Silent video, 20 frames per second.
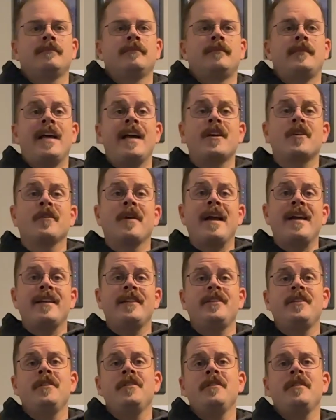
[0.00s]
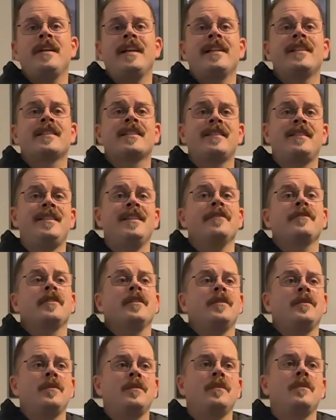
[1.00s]
That gratitude hits
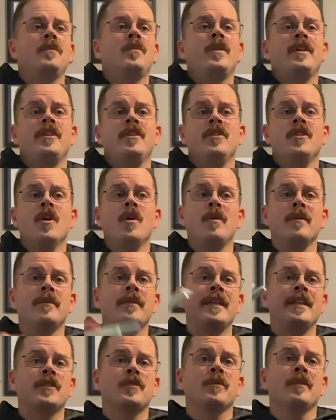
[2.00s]
different when you know these